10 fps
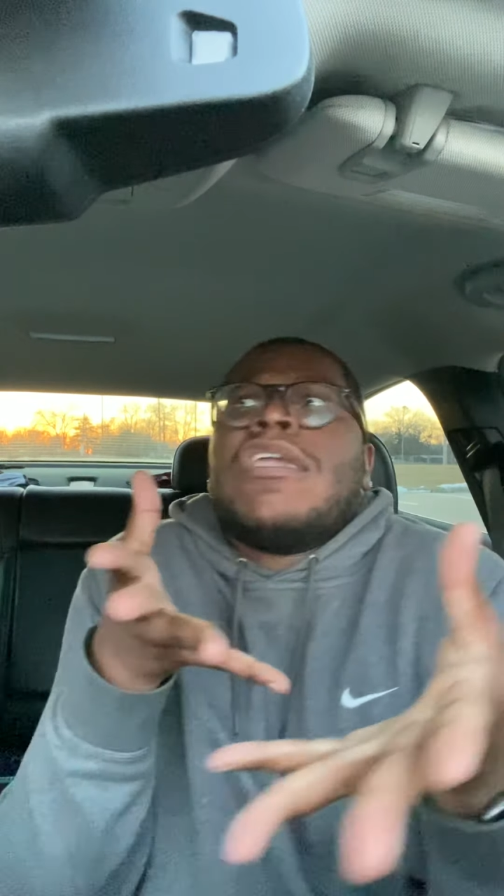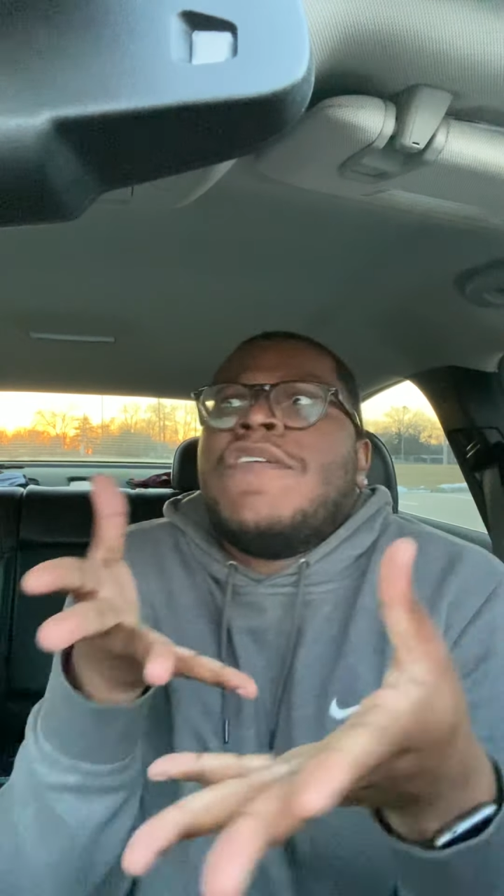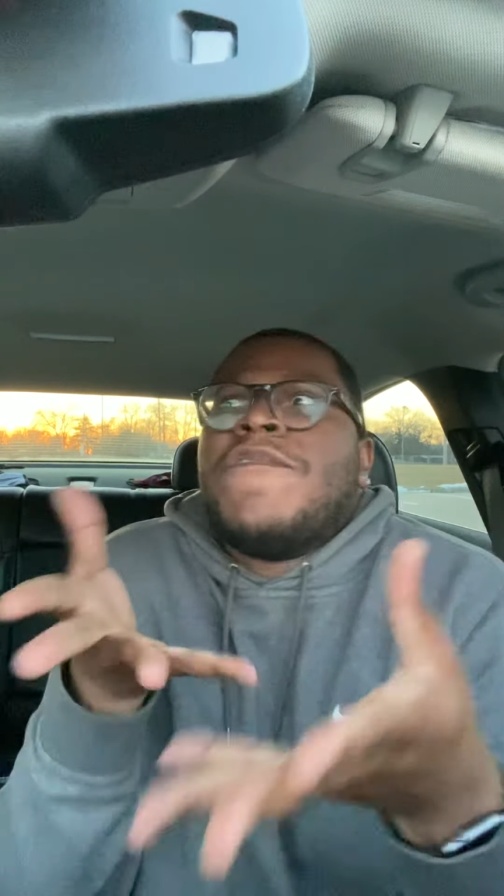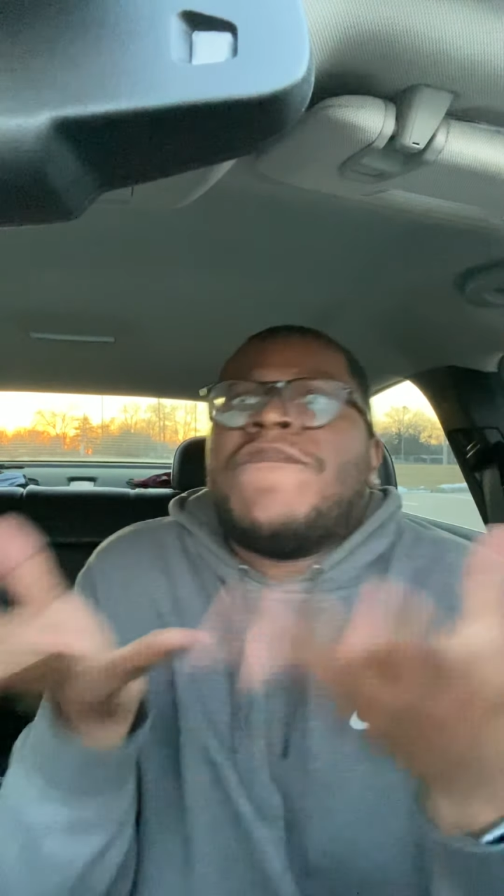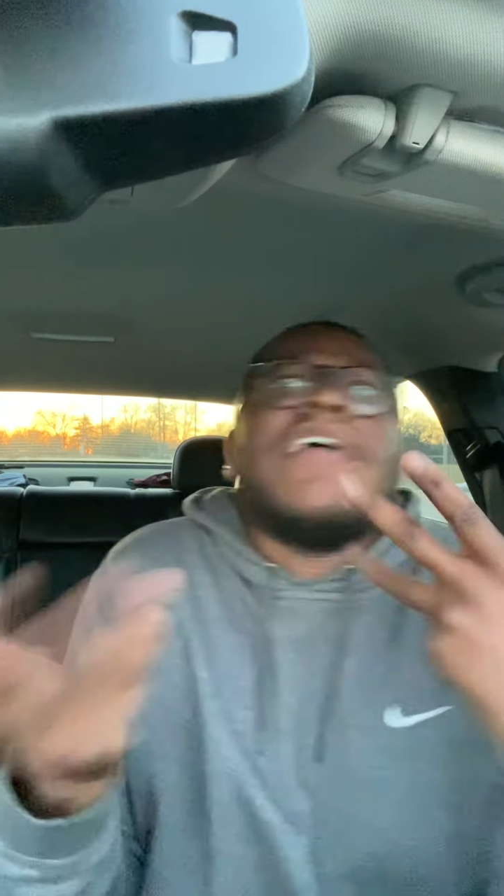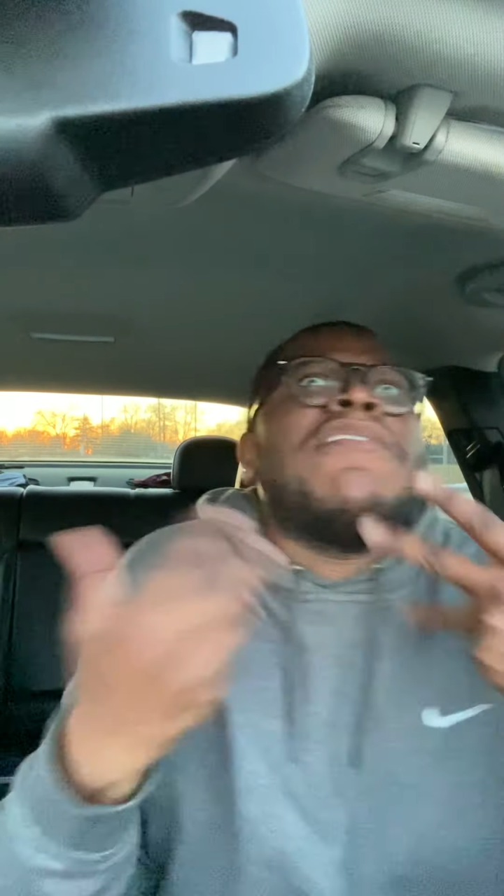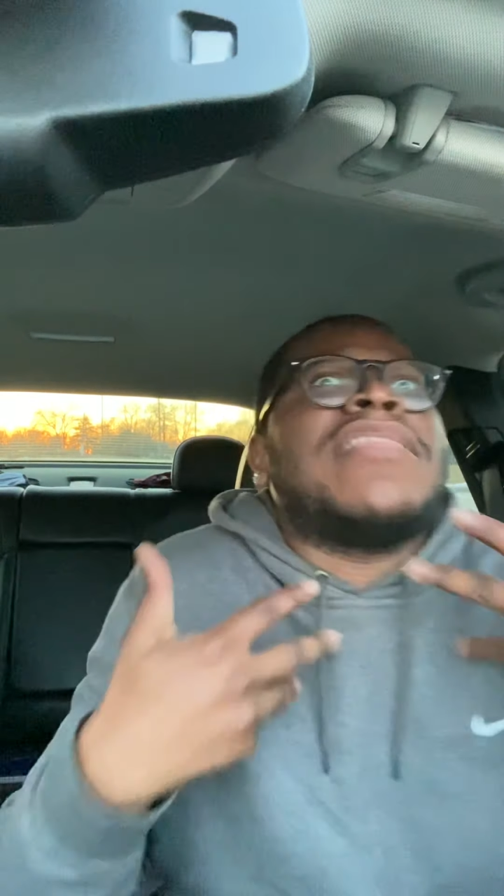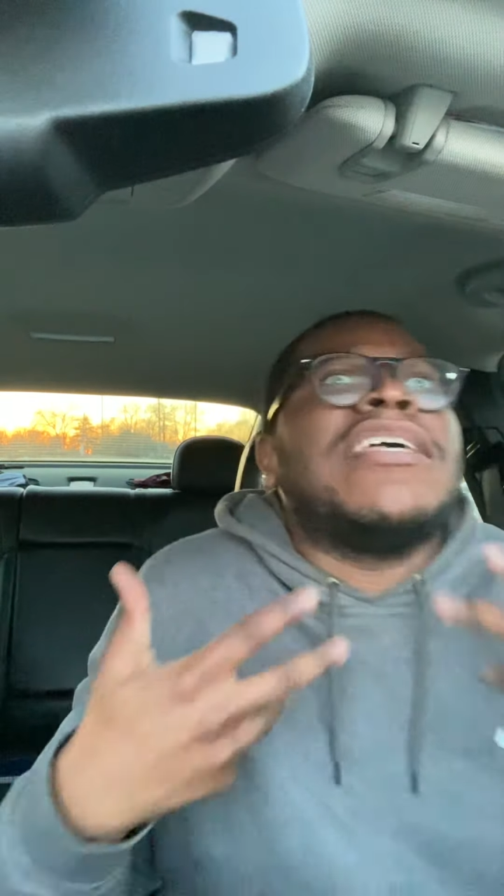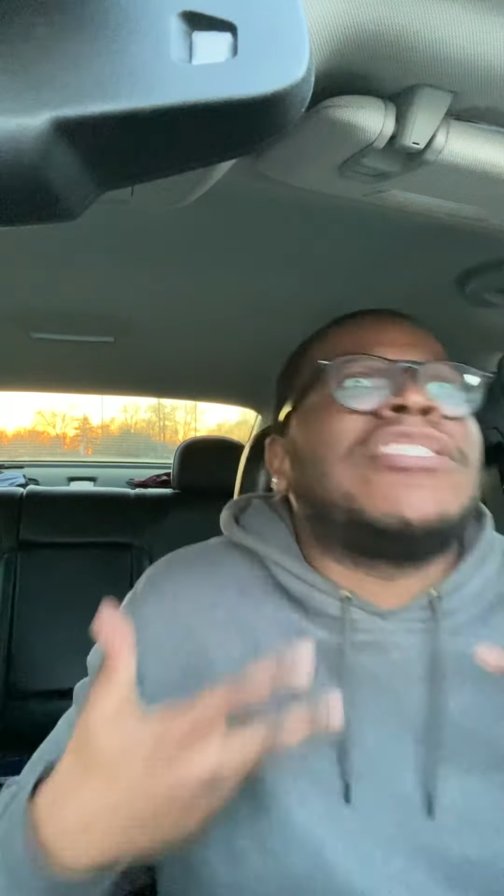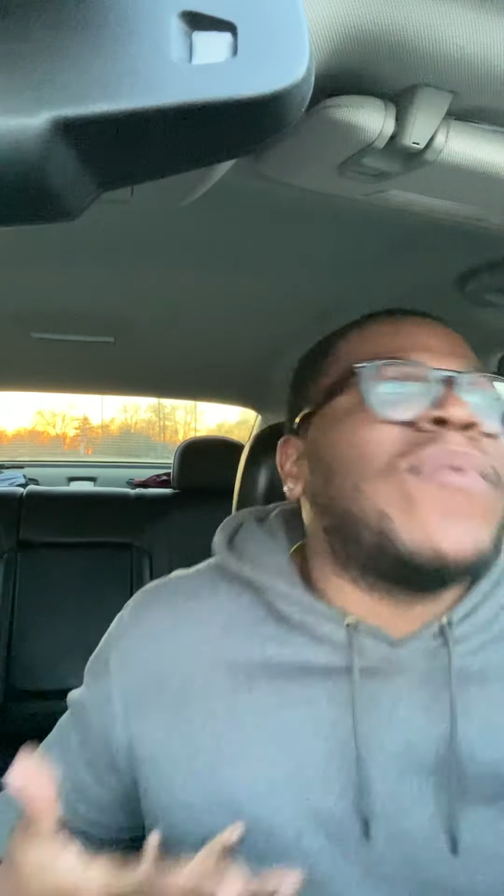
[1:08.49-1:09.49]
you feel
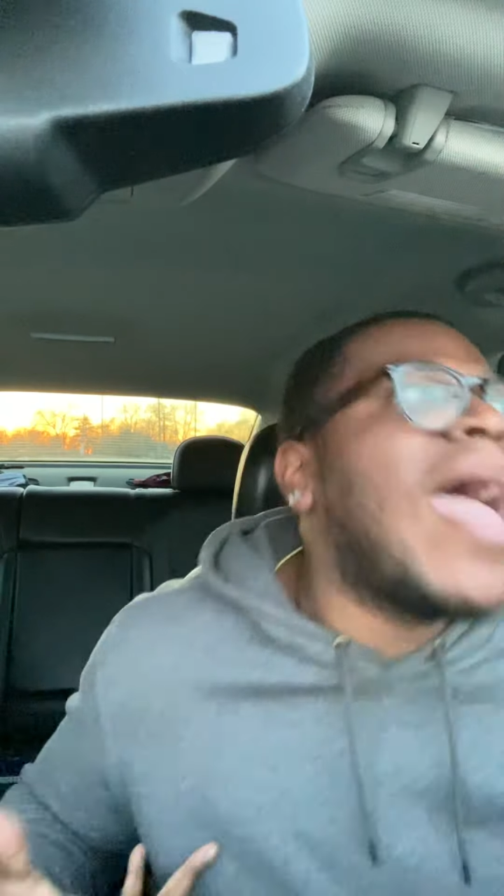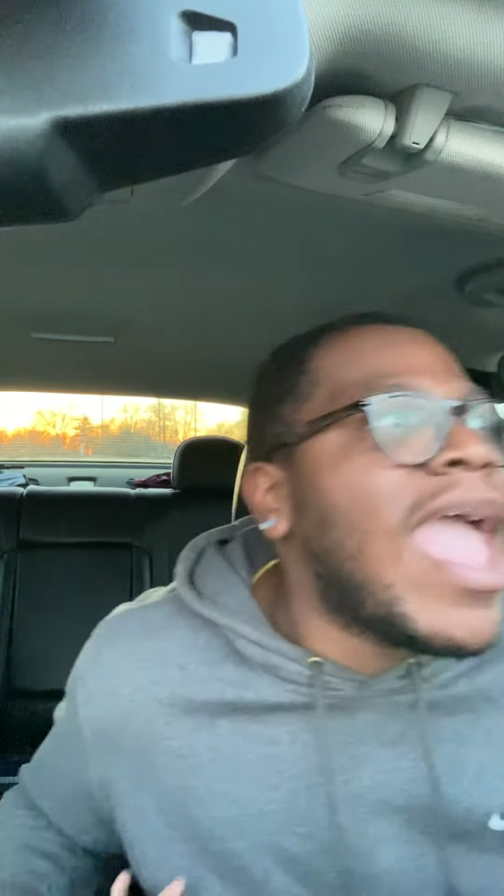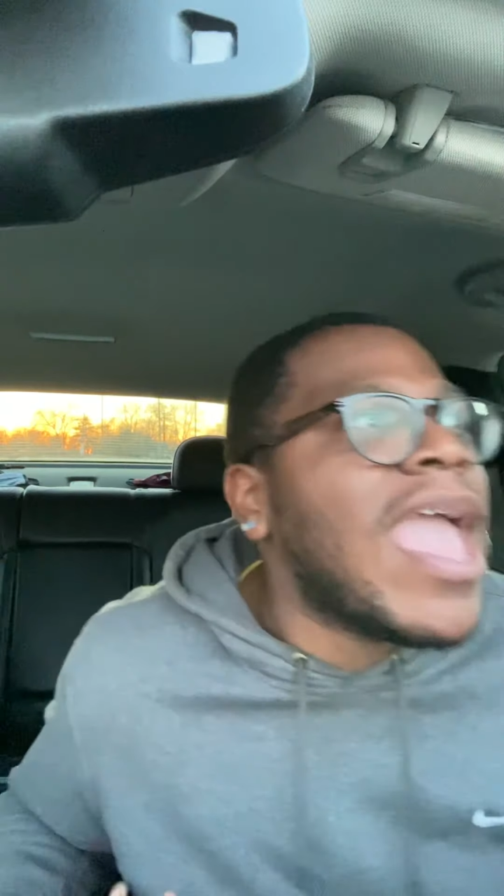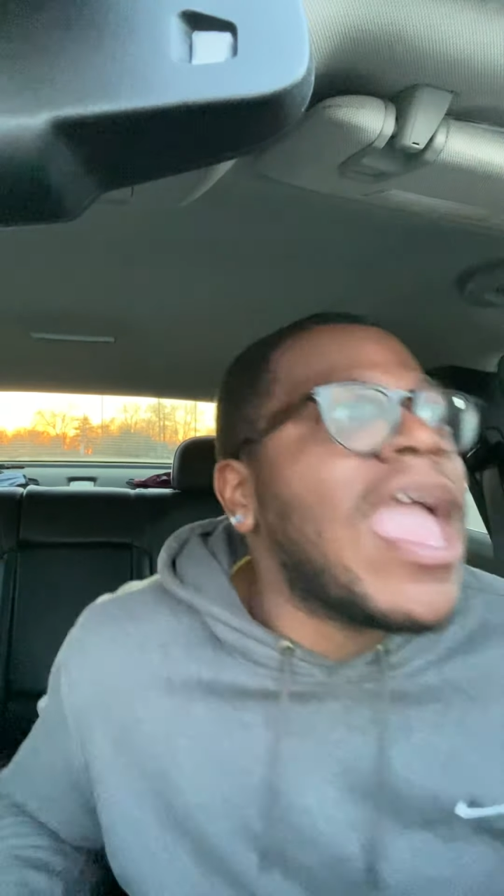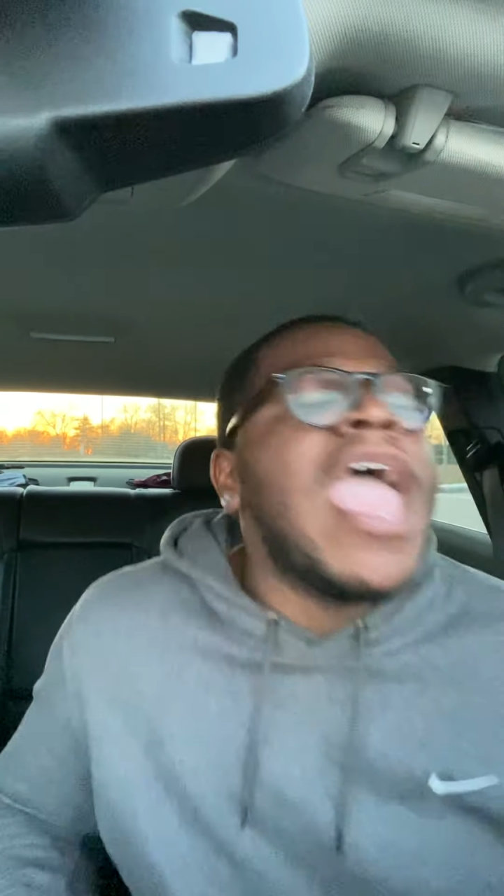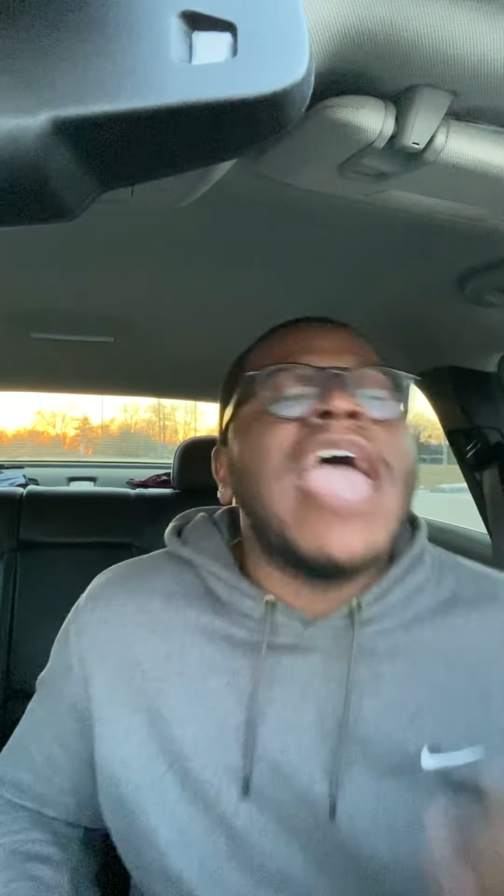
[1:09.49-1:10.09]
this way?